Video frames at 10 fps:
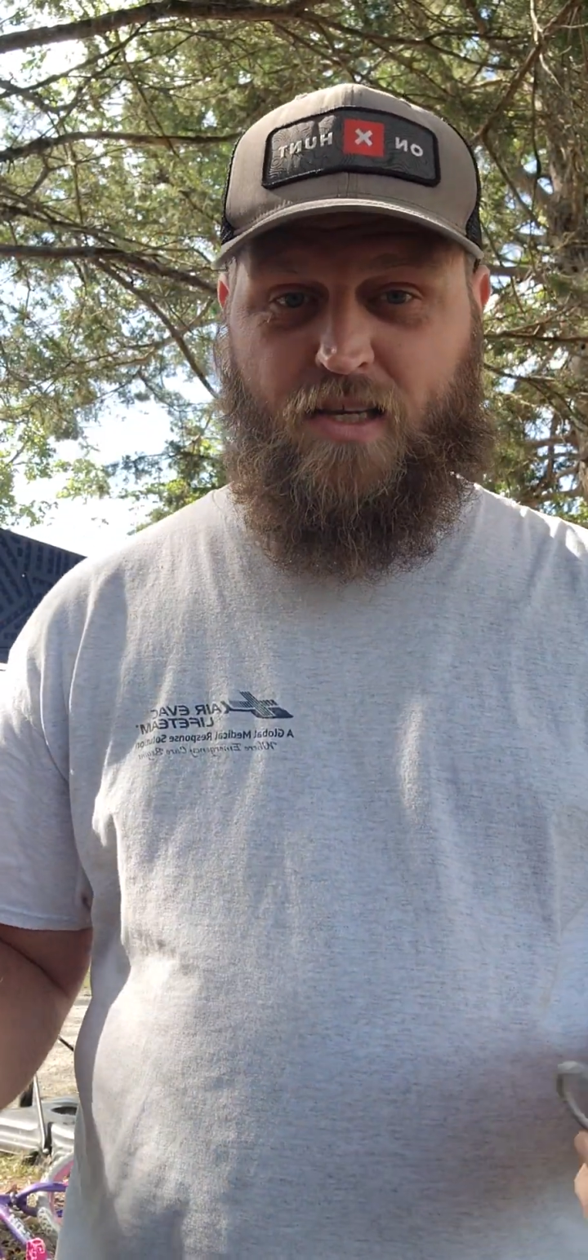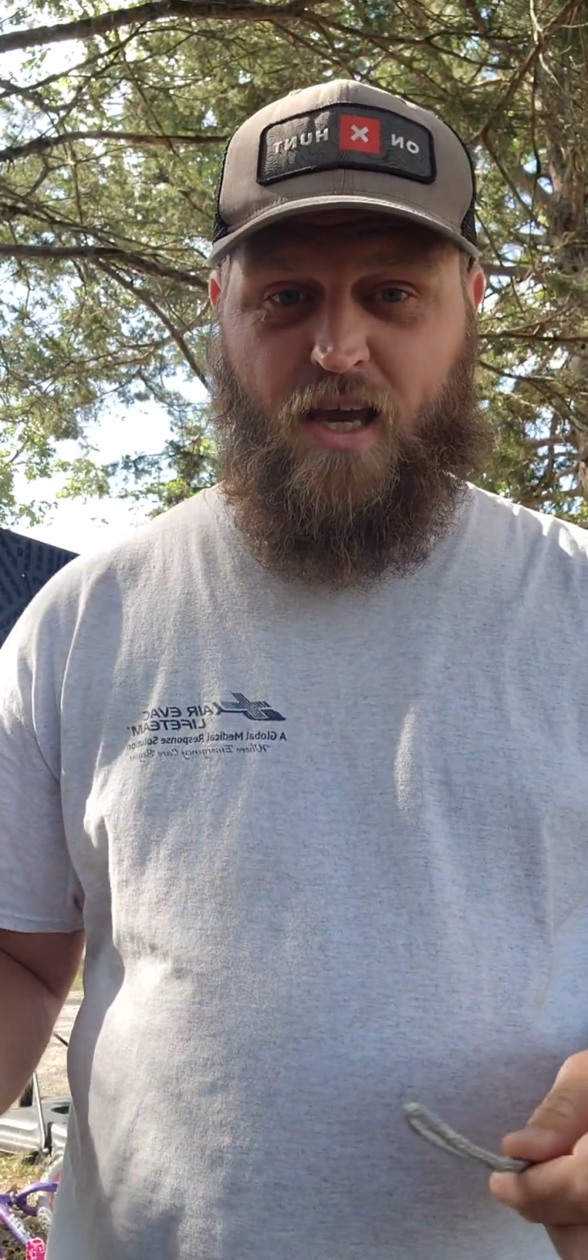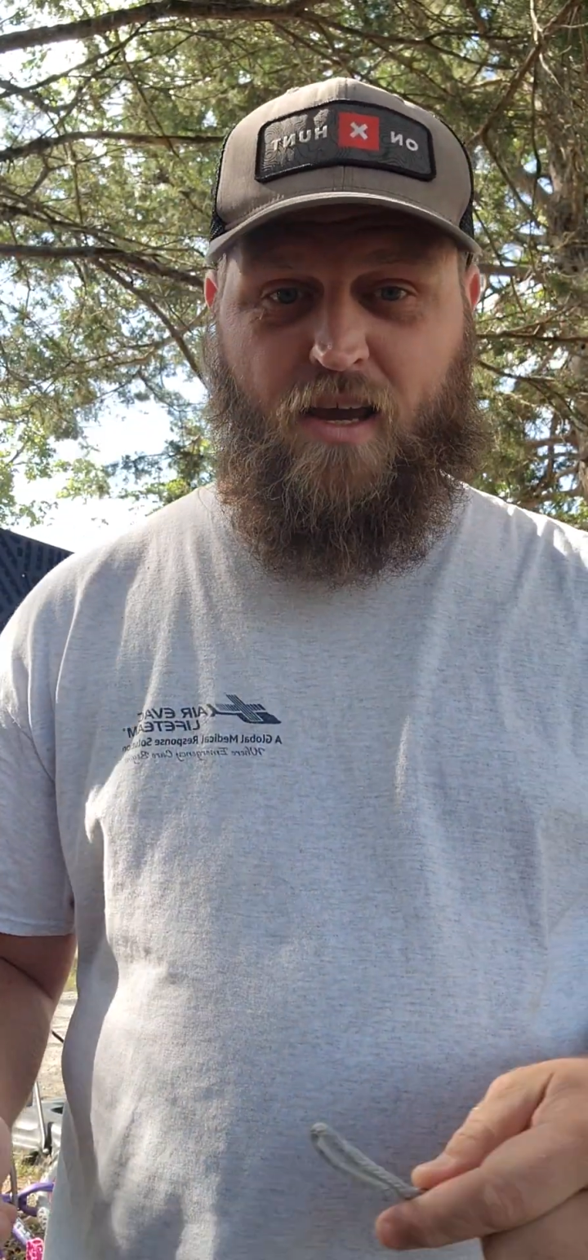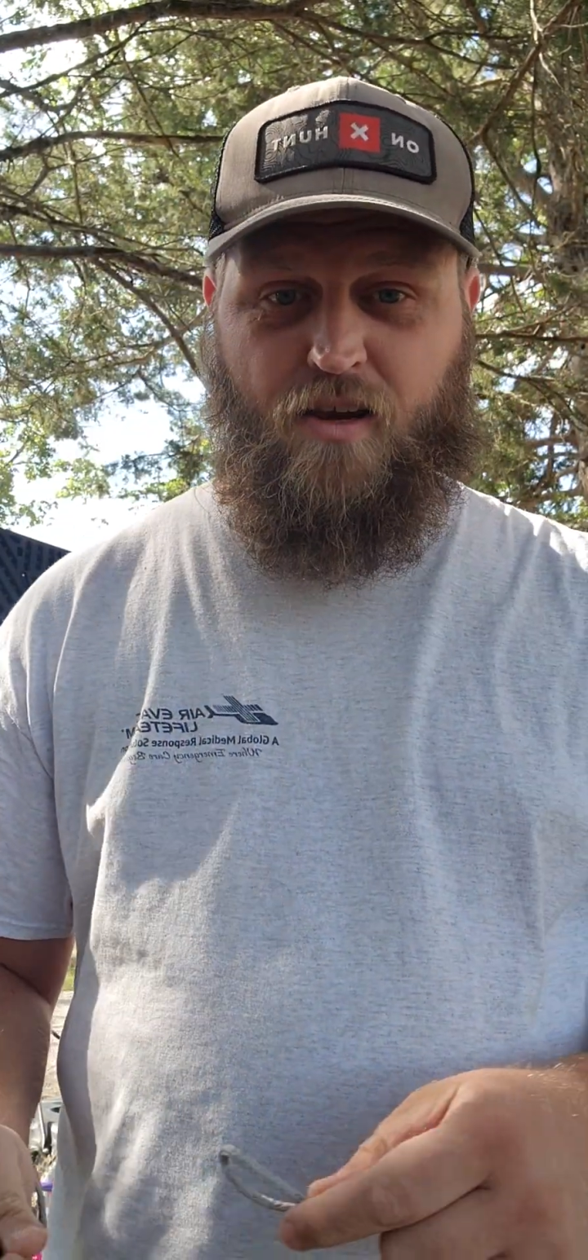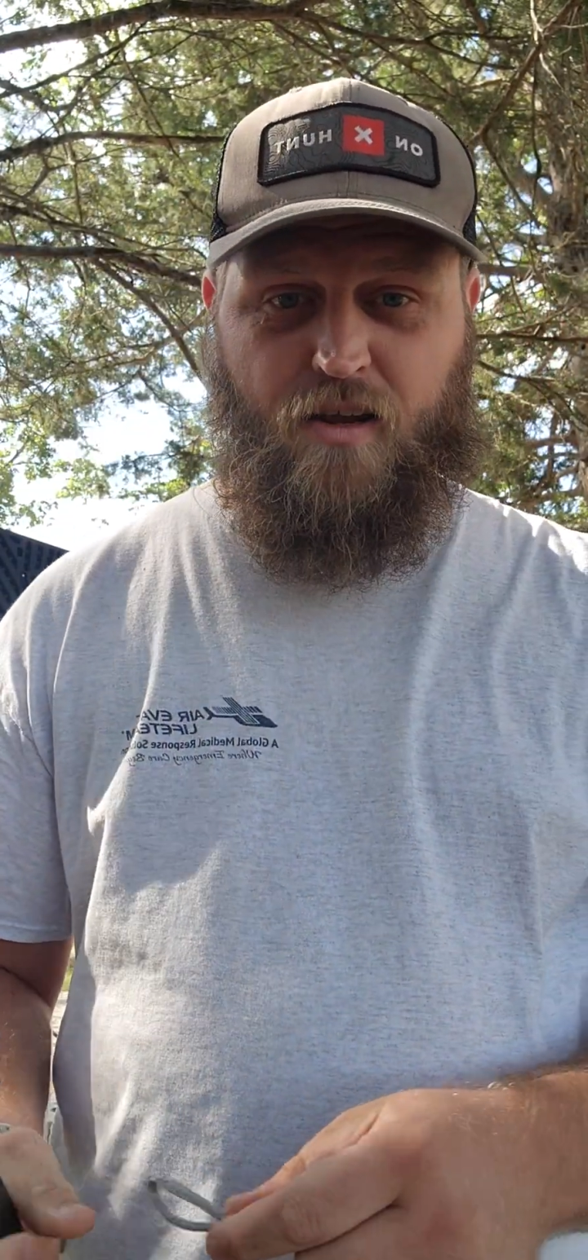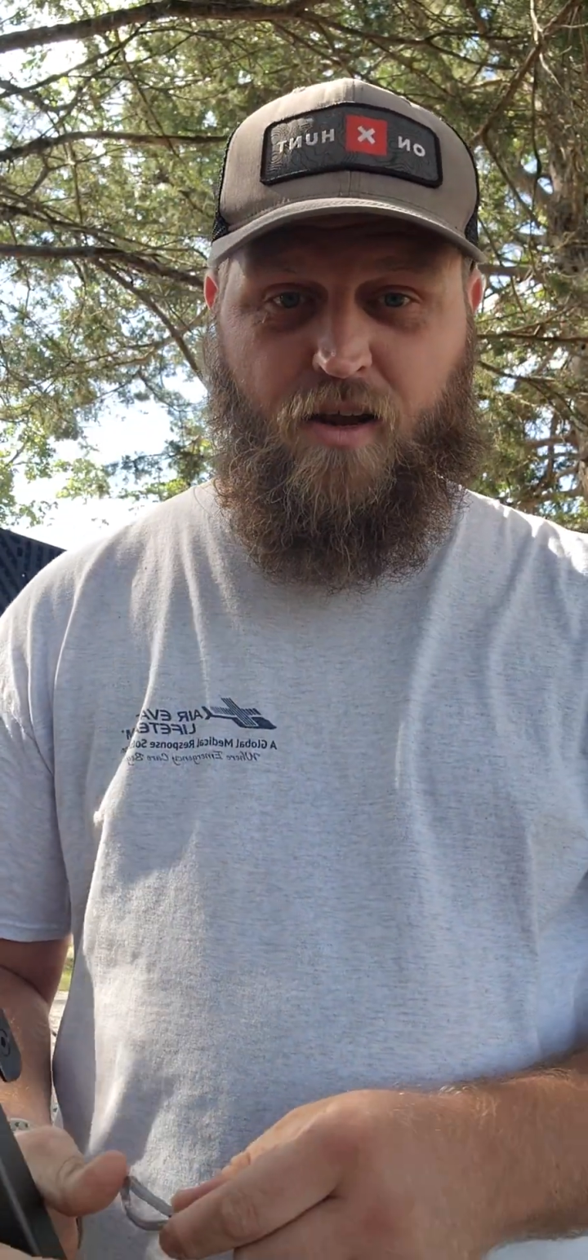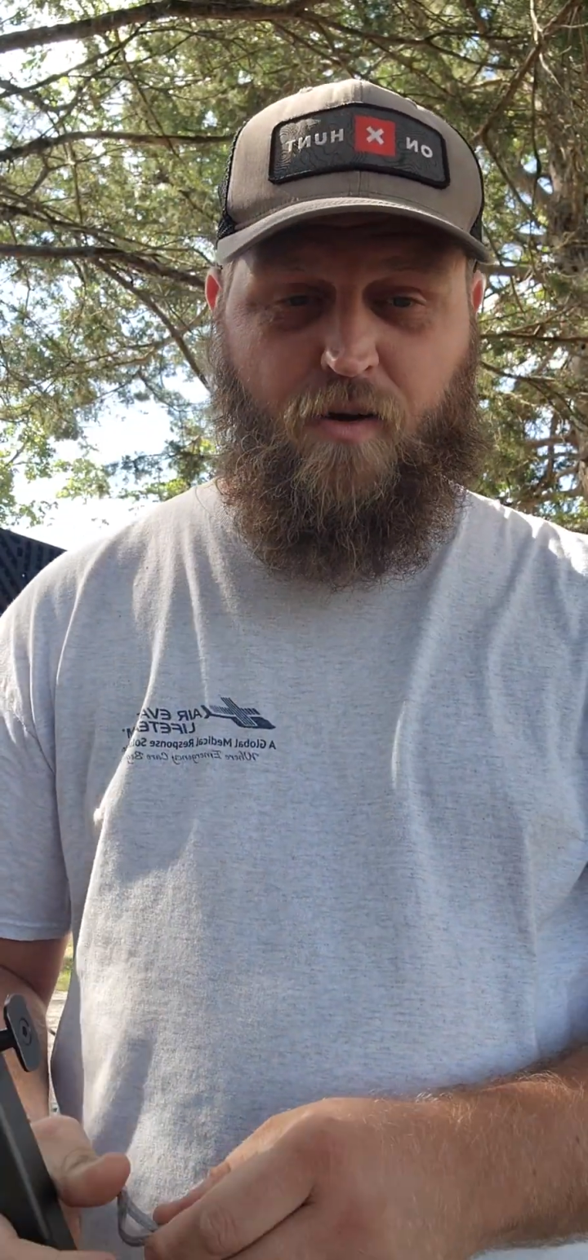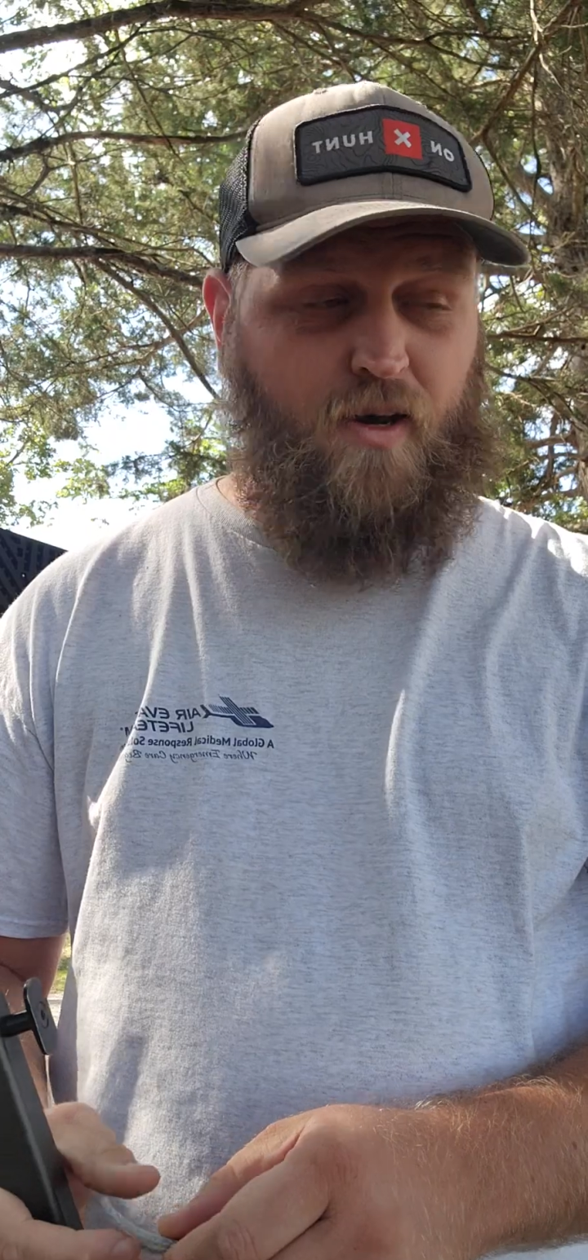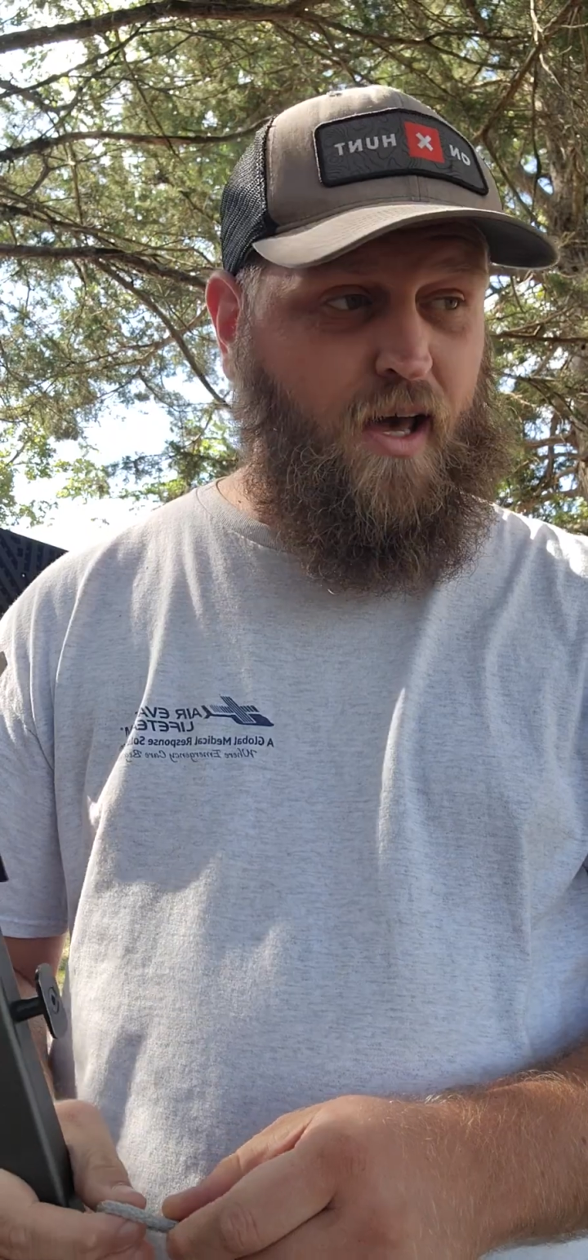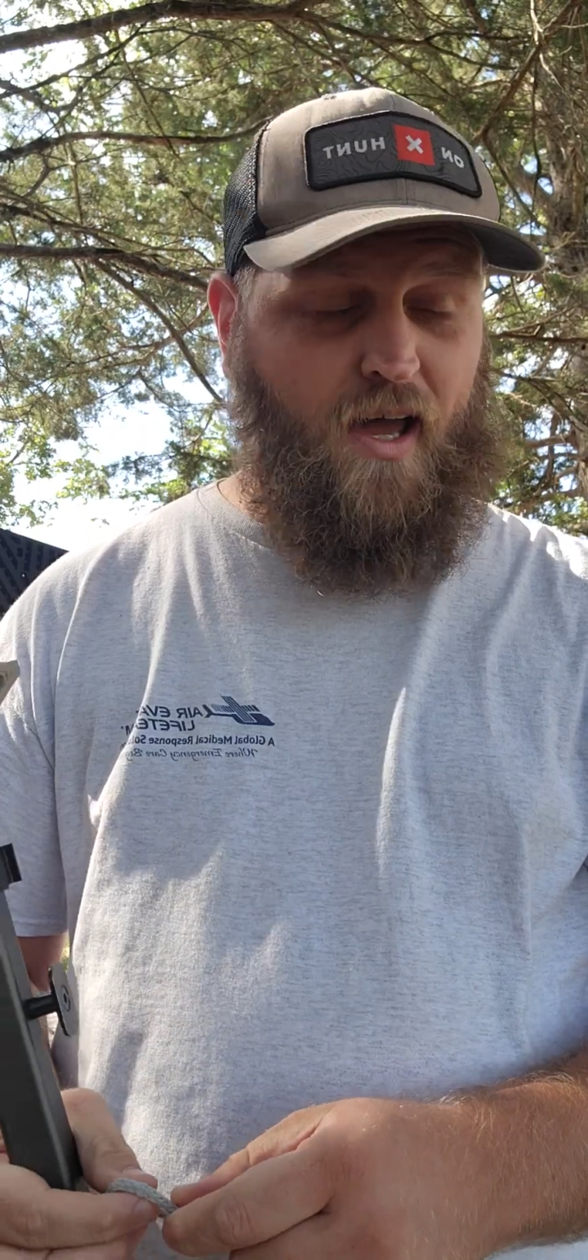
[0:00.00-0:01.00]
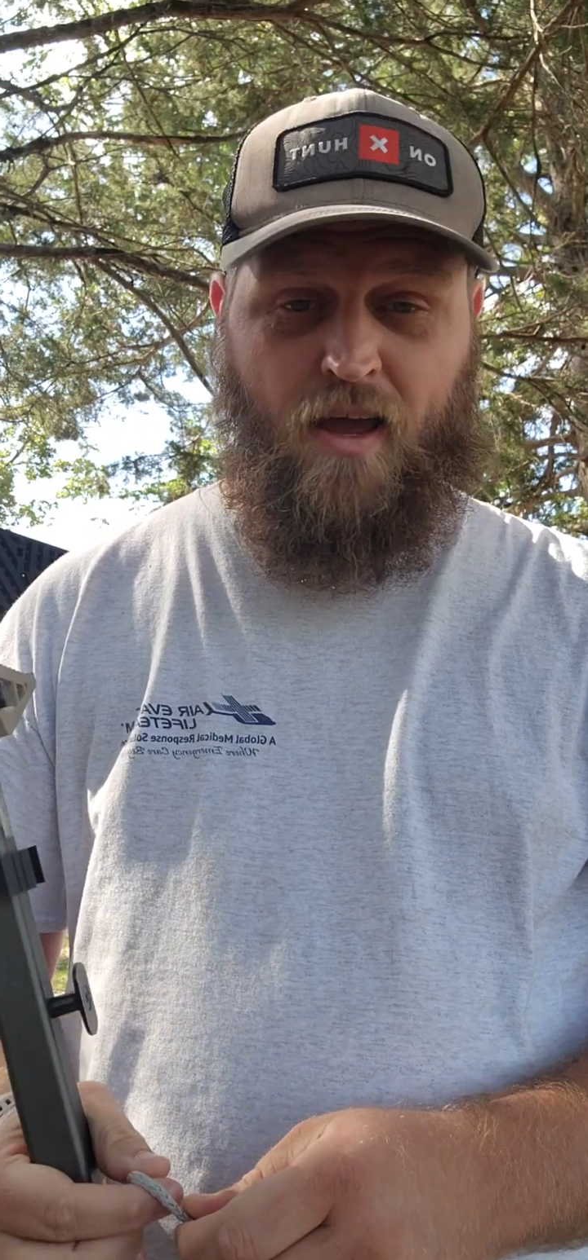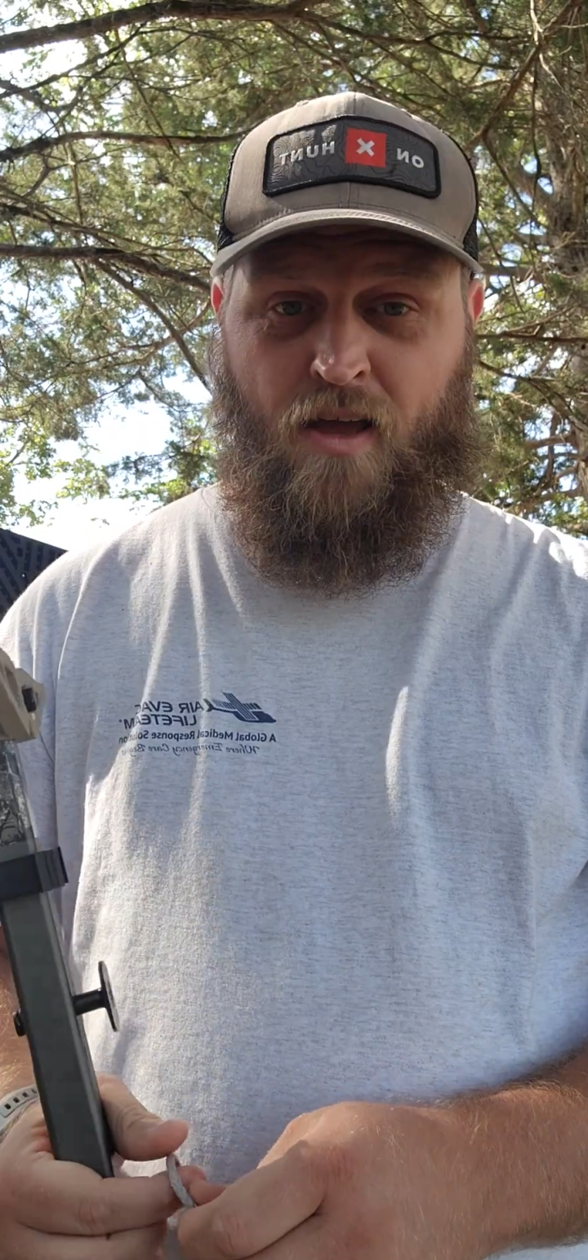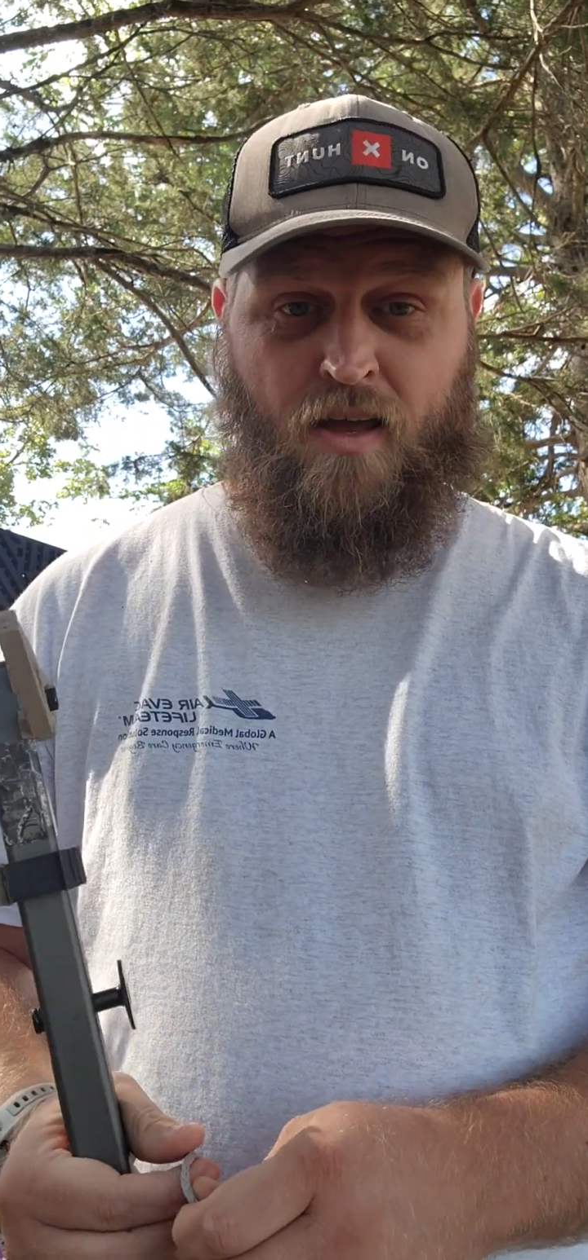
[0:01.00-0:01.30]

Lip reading: tell you to do today,